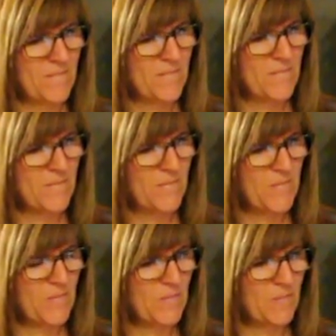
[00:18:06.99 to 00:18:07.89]

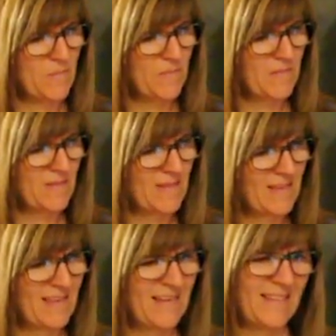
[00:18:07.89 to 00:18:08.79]

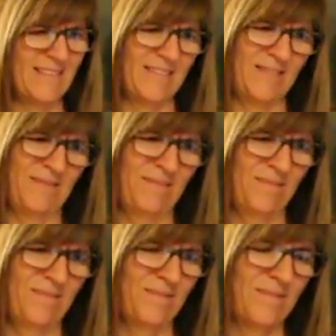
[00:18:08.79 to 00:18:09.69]

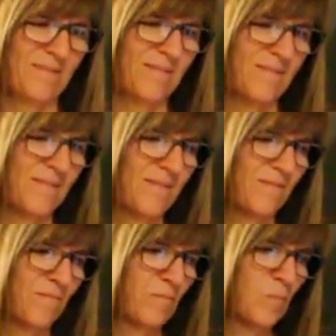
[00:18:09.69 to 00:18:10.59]

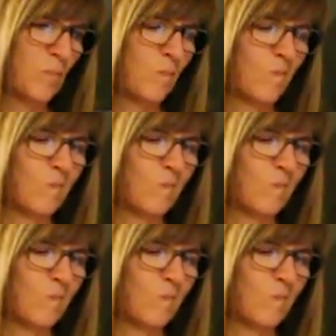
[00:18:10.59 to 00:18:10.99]
No words are spoken by the person on screen.